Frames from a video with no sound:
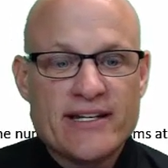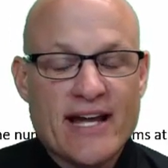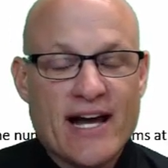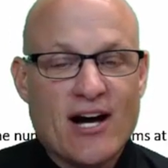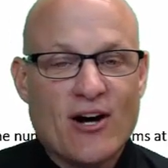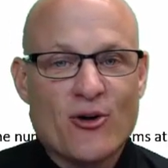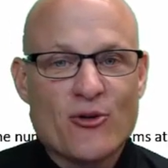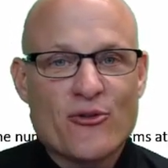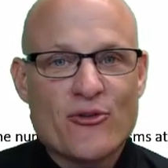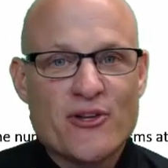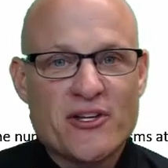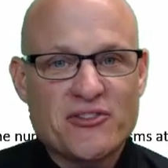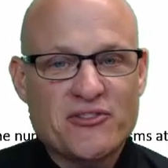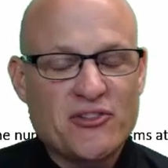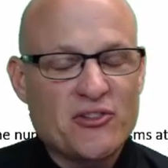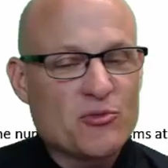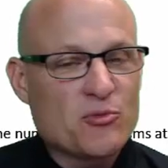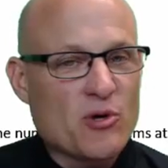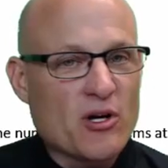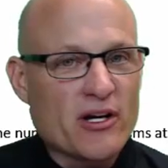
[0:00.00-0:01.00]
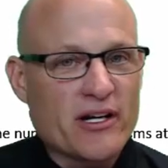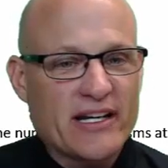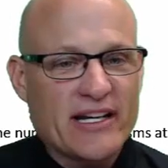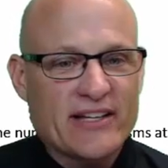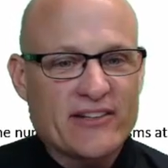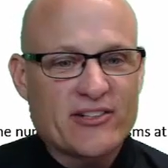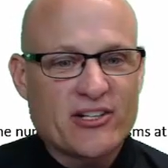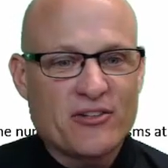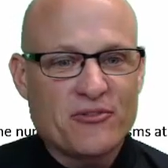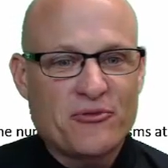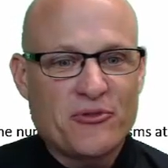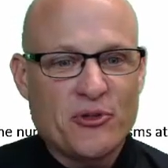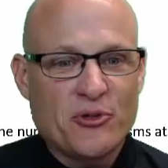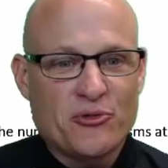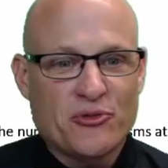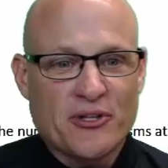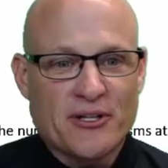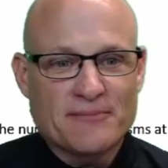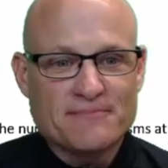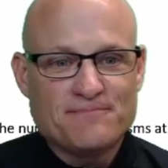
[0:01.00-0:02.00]
Now, this is where it gets
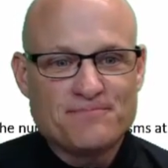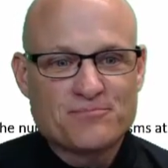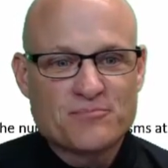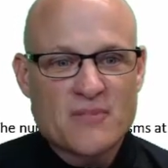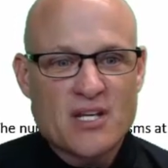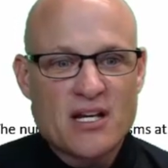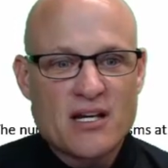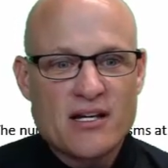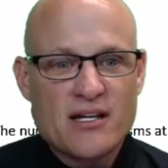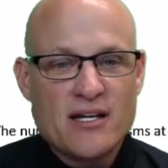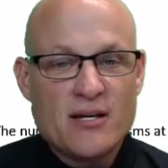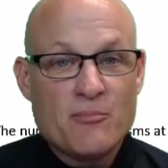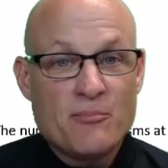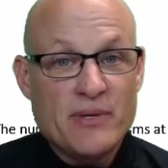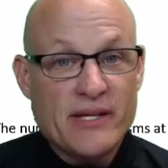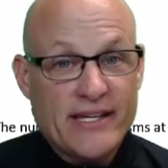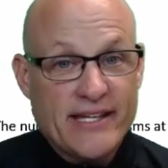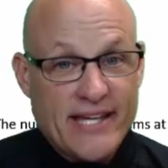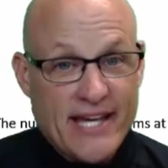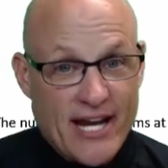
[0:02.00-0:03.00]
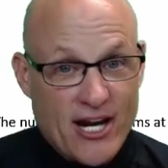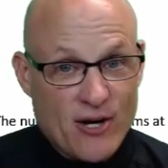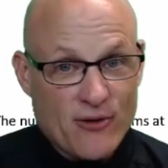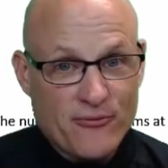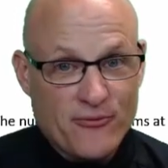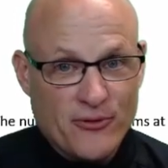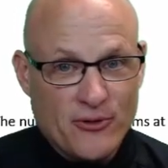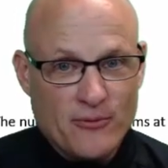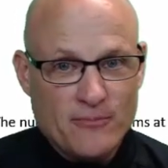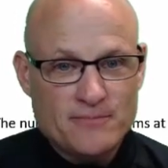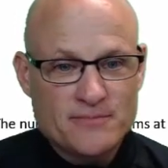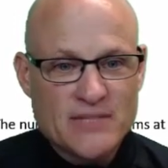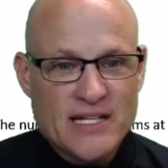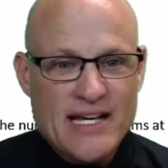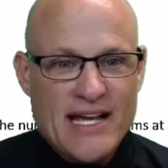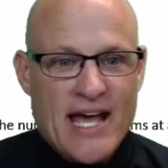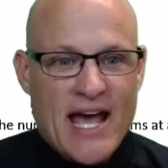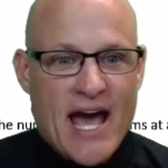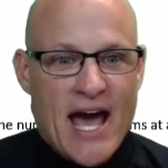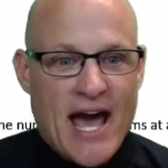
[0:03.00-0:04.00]
confusing. Be careful.
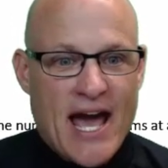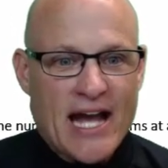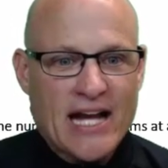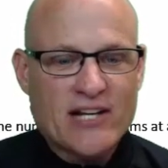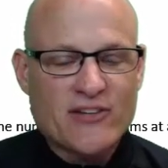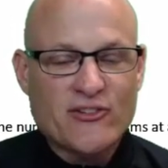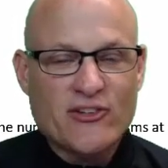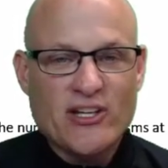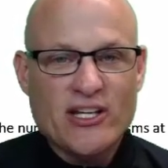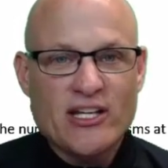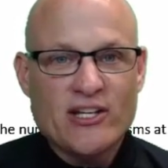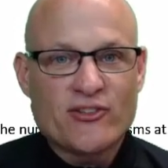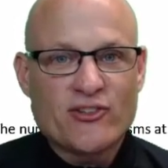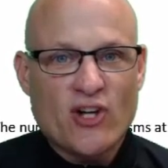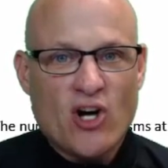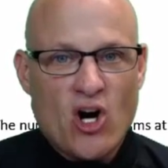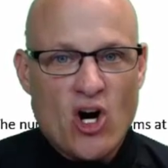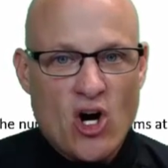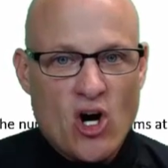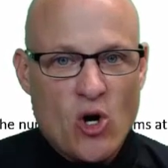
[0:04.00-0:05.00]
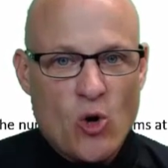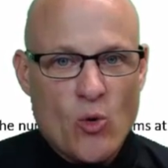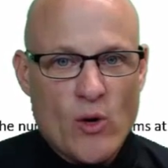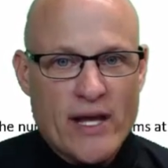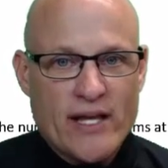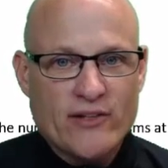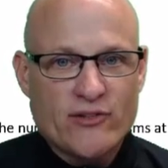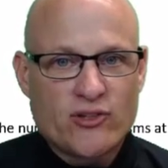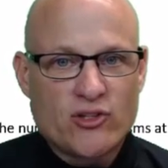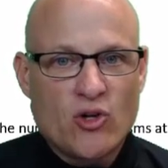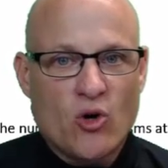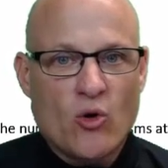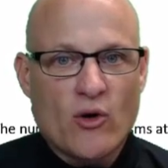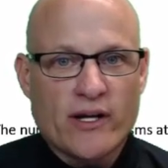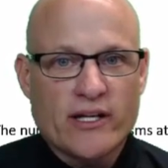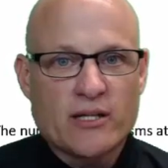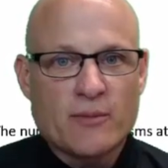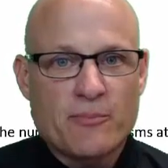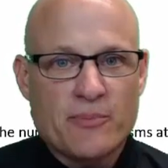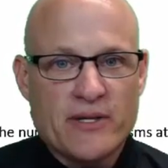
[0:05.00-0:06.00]
X is always
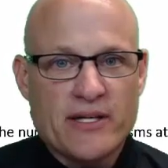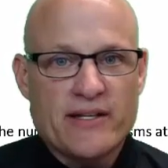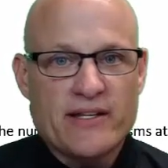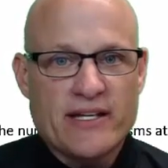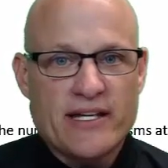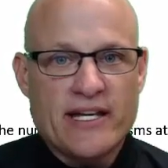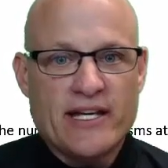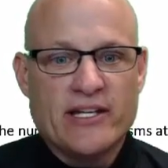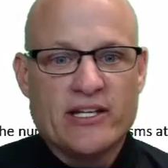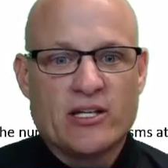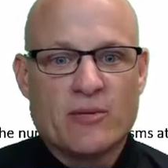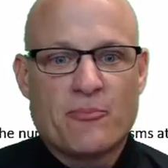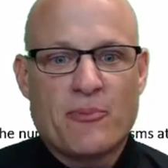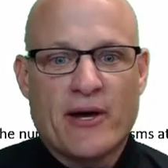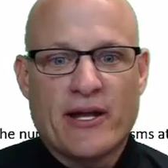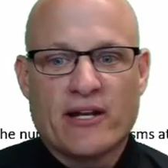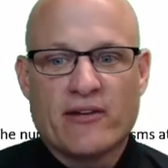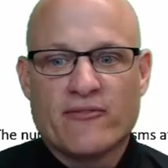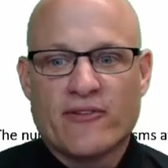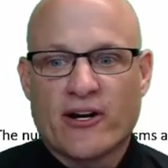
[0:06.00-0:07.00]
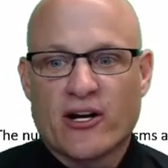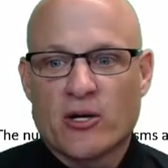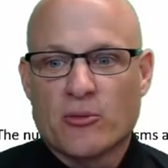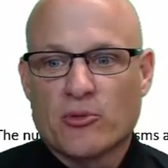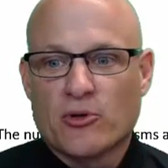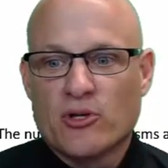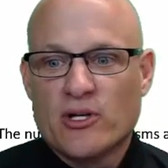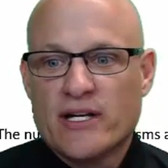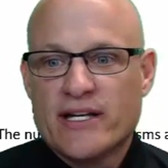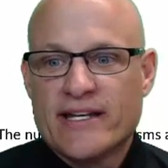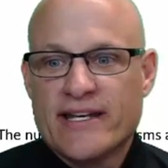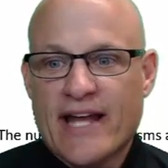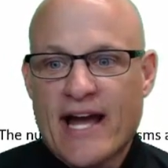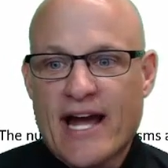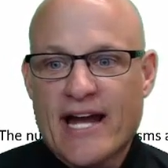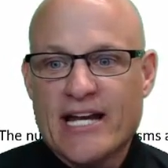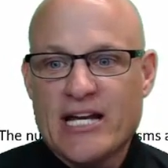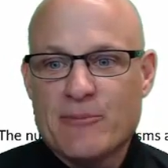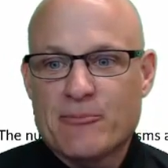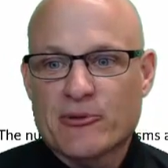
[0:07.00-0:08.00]
going to be the independent variable.
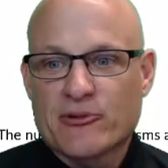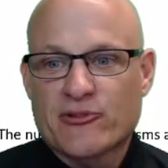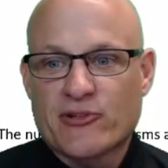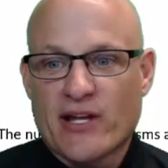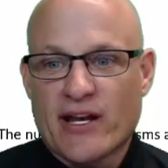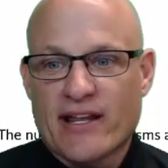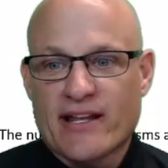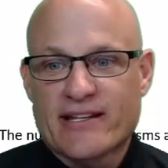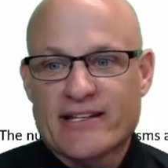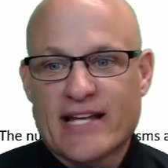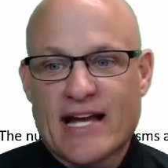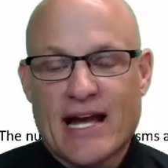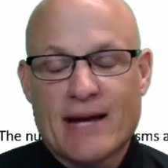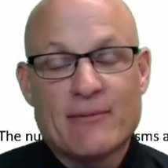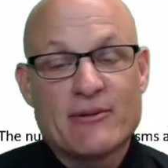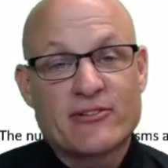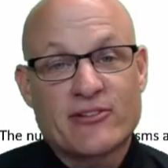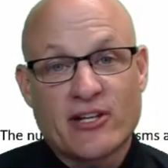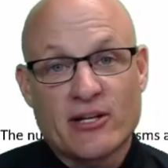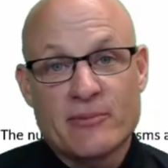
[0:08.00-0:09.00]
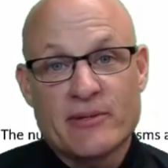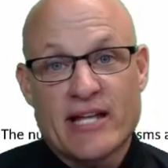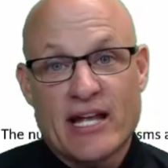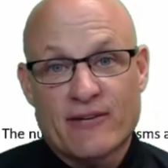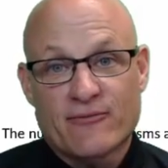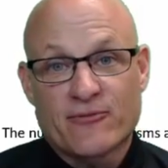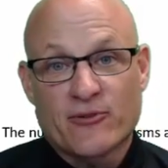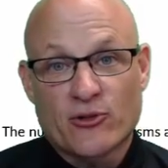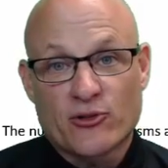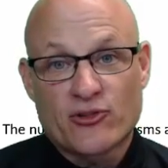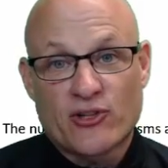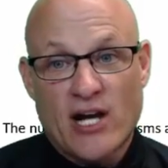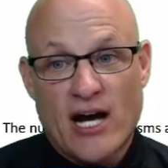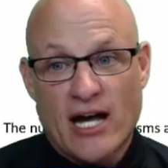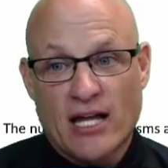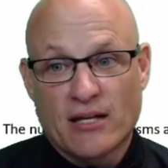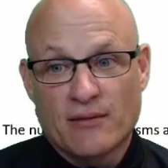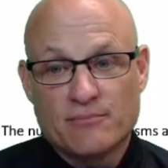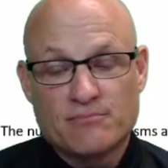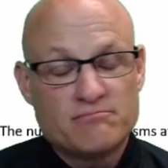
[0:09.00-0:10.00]
ninety percent of the time, it's going to be that first
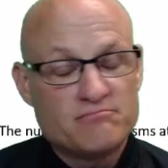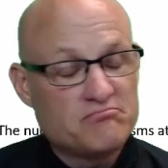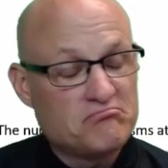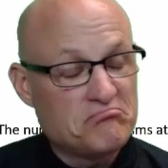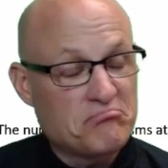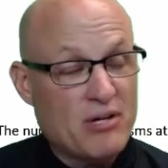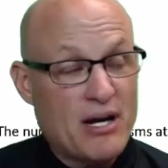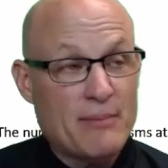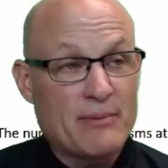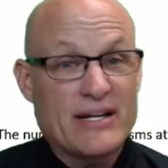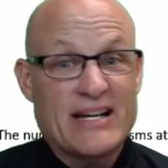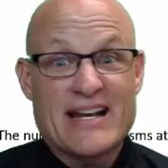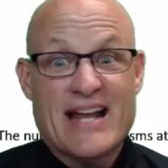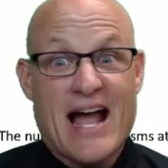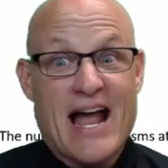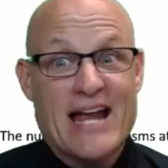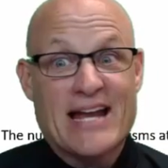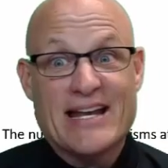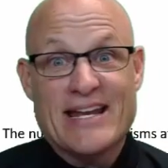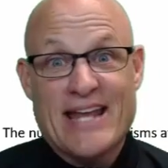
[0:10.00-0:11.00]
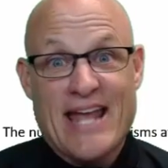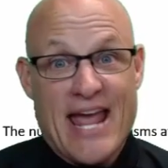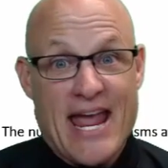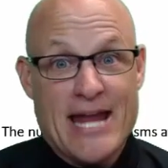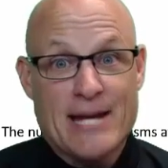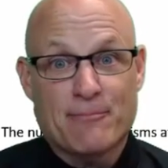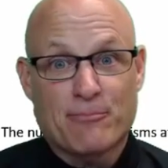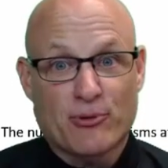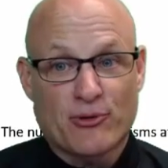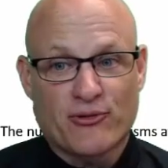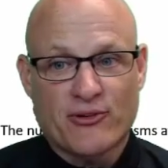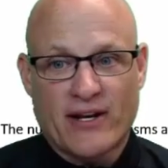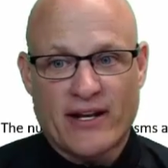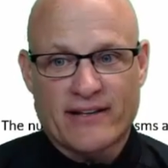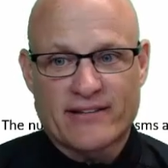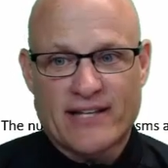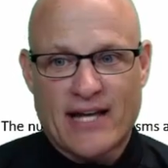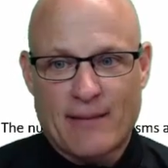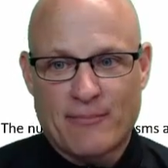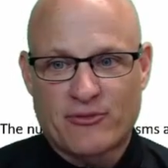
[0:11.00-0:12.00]
column. Probably ninety-eight percent
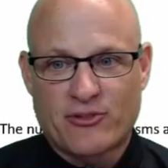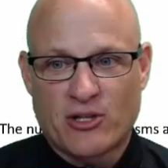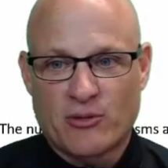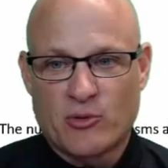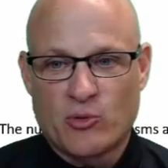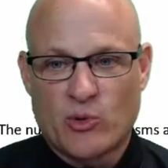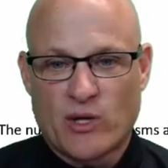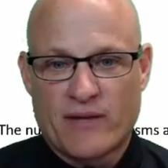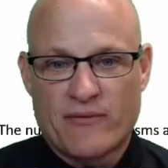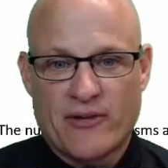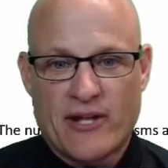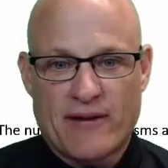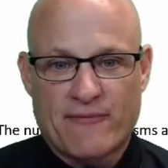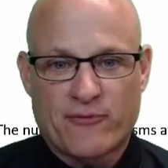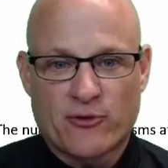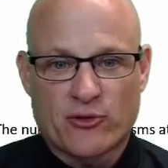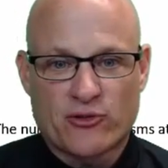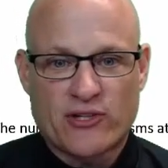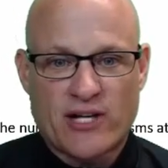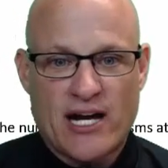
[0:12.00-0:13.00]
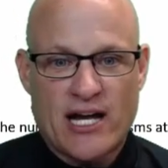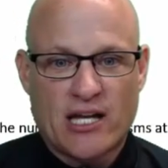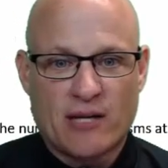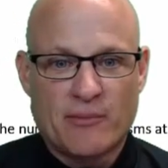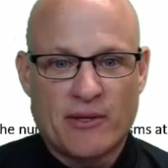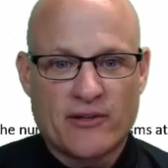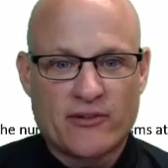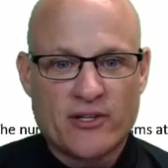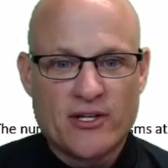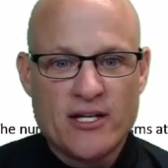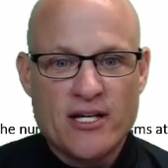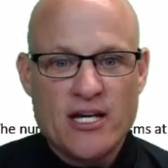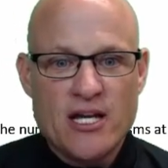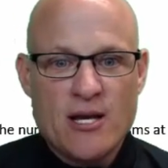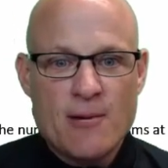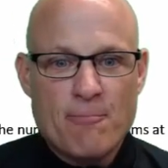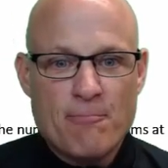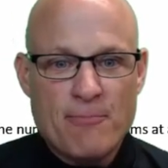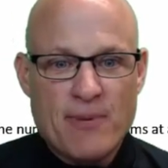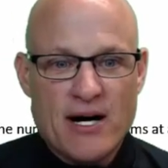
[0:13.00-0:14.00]
of the time, it's going to be whatever that first column is.
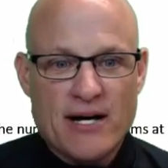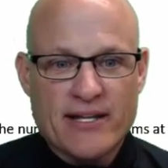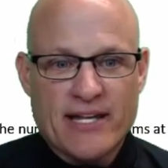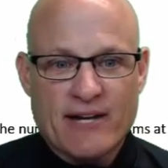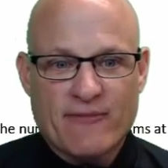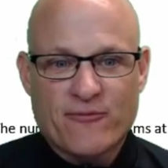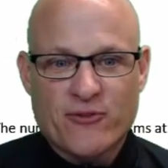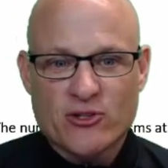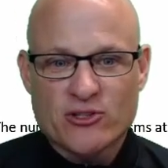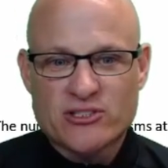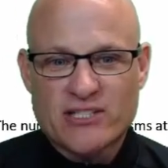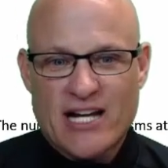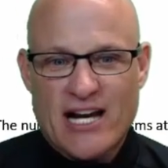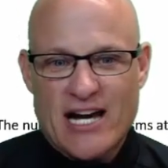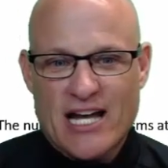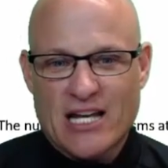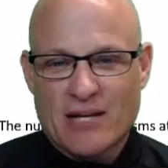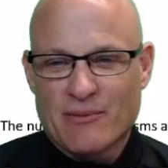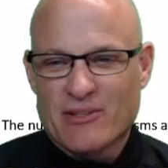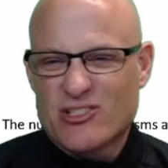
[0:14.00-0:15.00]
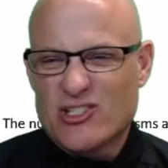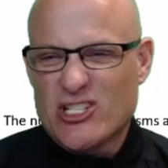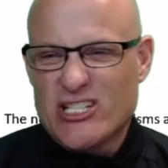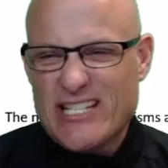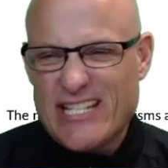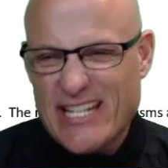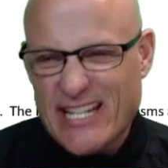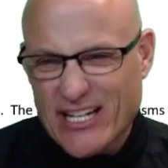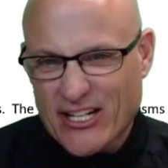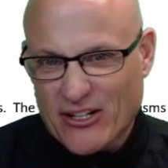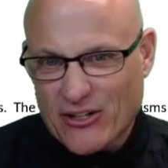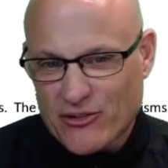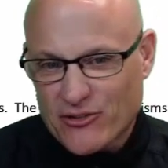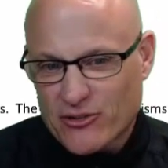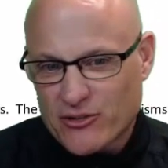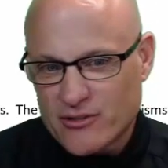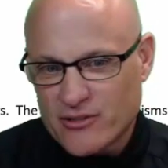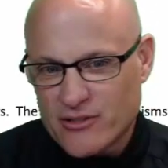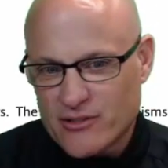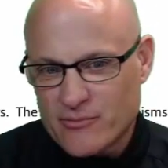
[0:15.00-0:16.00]
But that first column is
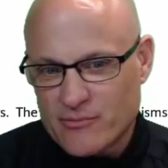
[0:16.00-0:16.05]
years.